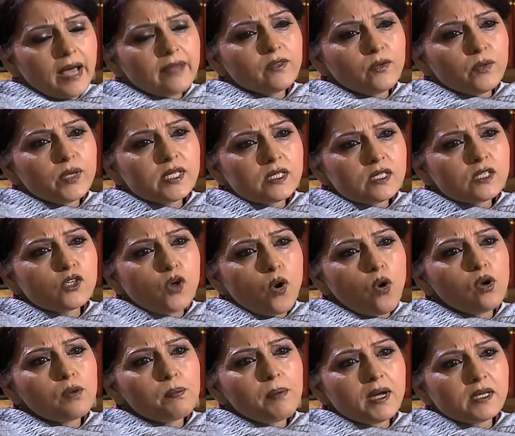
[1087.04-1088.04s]
At the come. recent
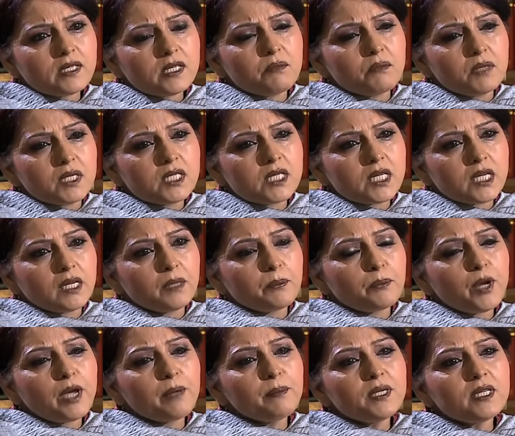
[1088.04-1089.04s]
all-party meeting,
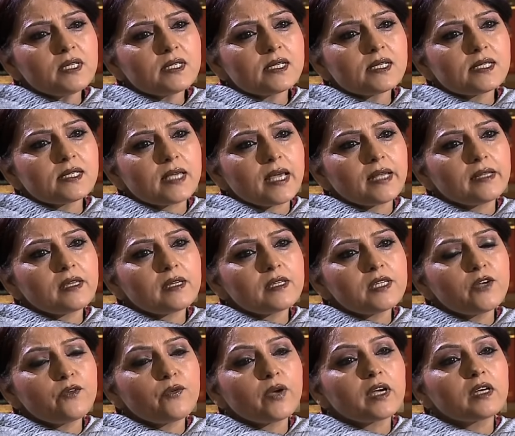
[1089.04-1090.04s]
Prime Minister said that
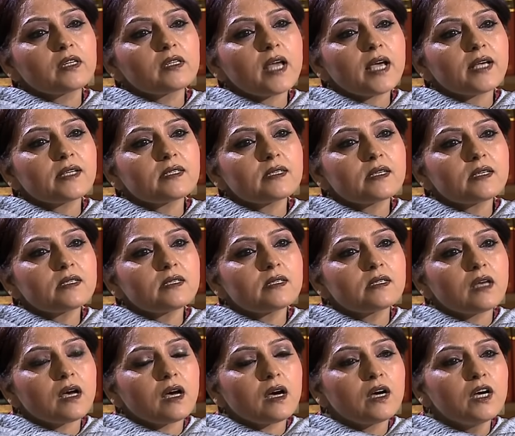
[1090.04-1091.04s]
he recognizes
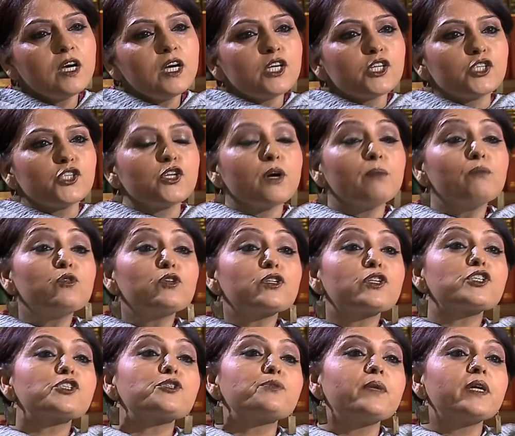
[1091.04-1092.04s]
uh, Jammu and
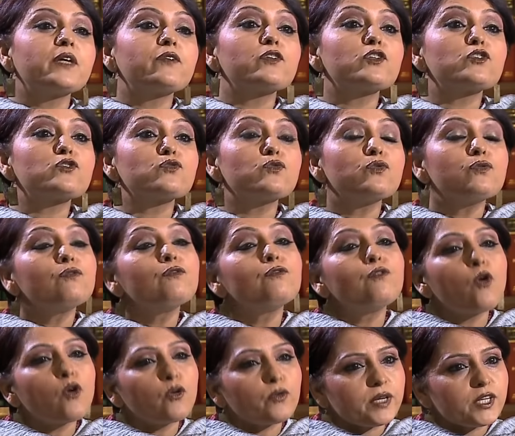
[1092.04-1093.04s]
Kashmir into
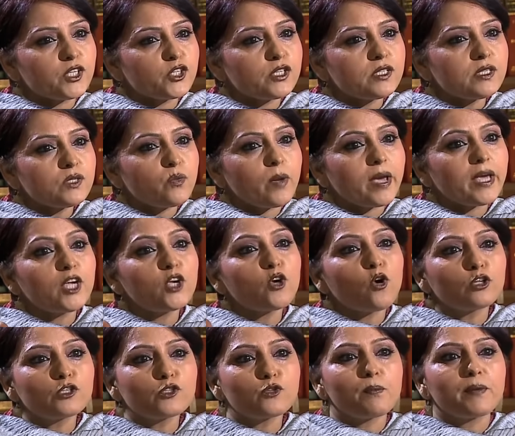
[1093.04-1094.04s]
four regions where he
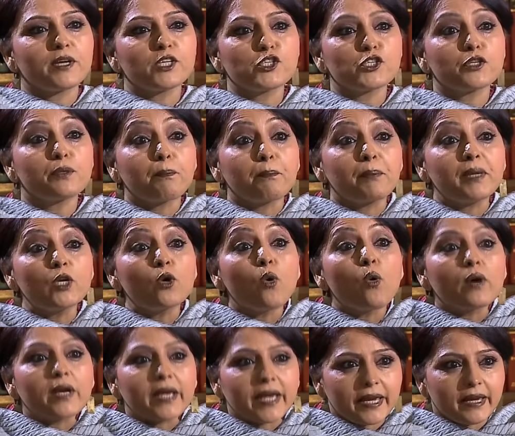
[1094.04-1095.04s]
also mentioned
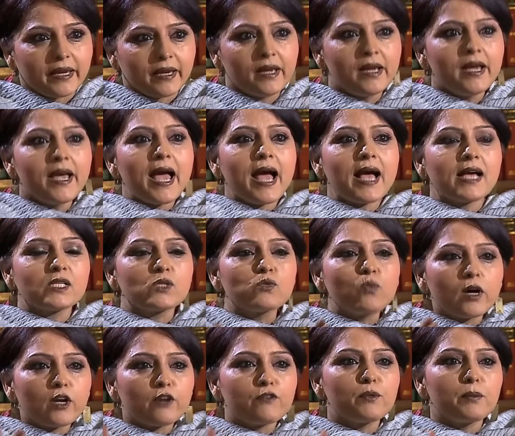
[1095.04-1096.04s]
POK as
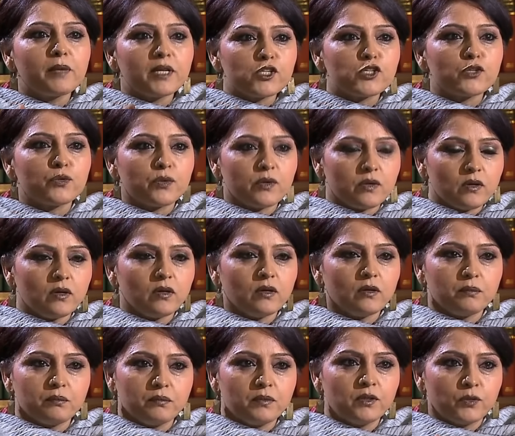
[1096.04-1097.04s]
one of the major
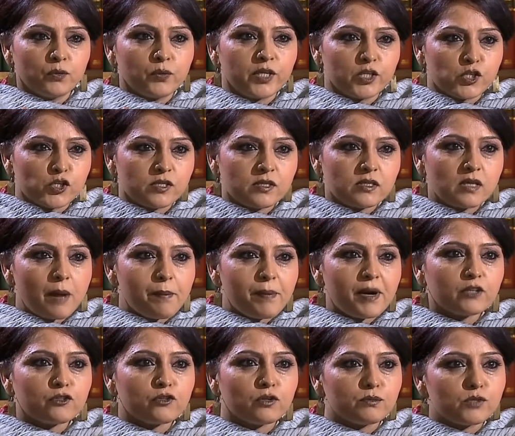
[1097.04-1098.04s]
uh, regions
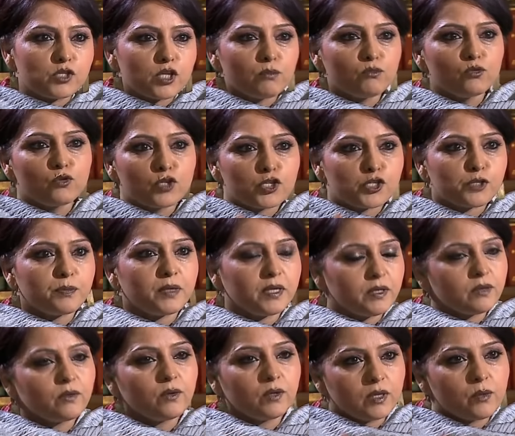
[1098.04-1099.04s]
apart from Jammu,
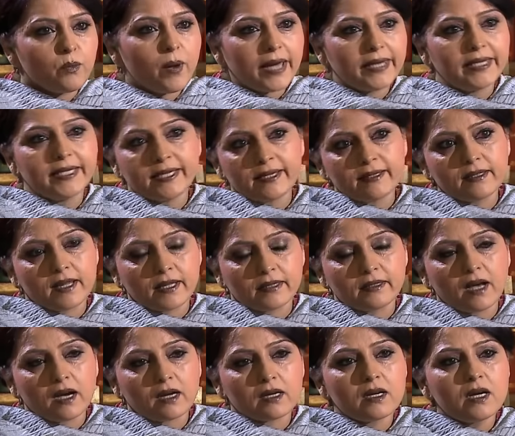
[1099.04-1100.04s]
Kashmir, the uh, Valley and
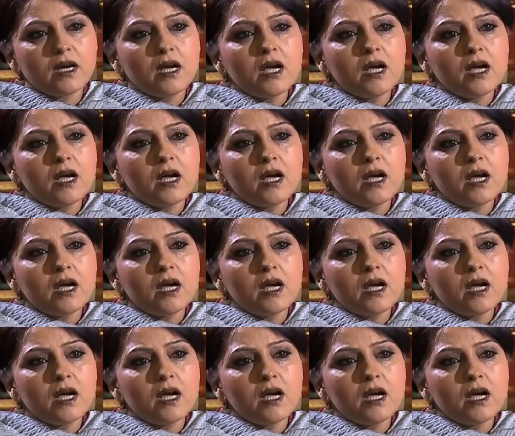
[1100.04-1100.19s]
Ladakh.